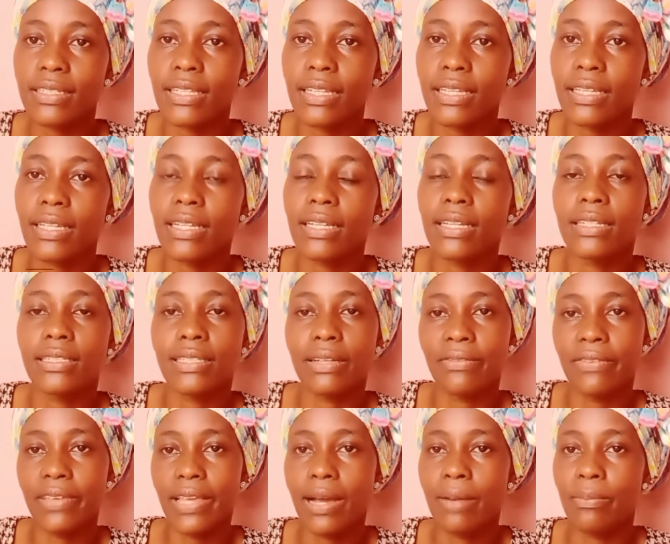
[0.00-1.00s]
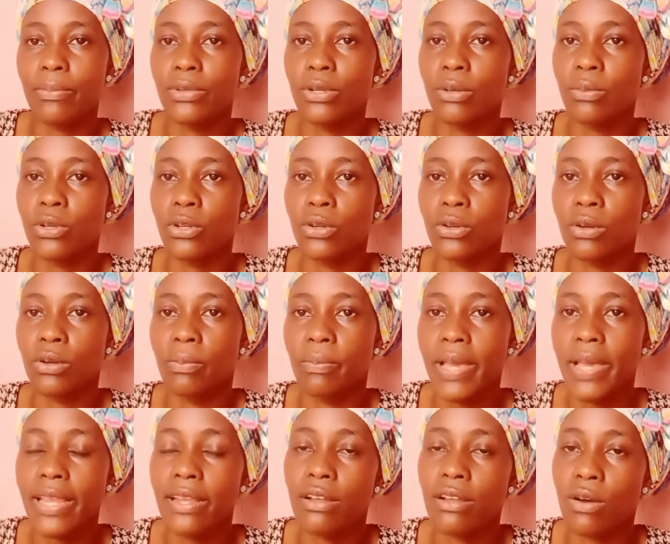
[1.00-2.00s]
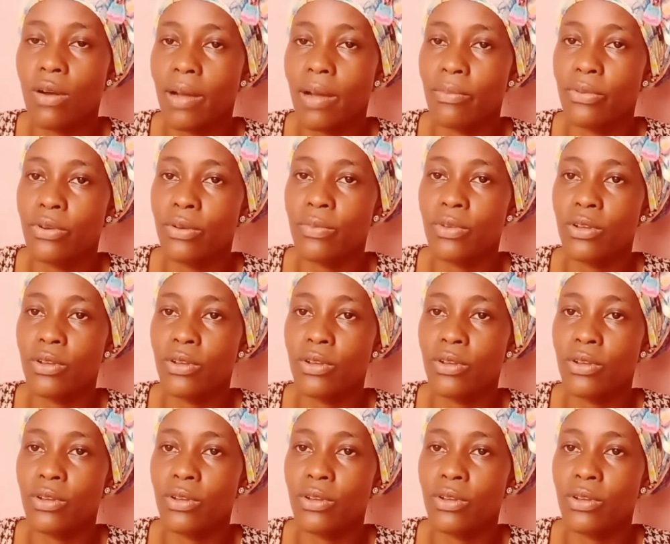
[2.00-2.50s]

severe abdominal pain, low abdominal pain,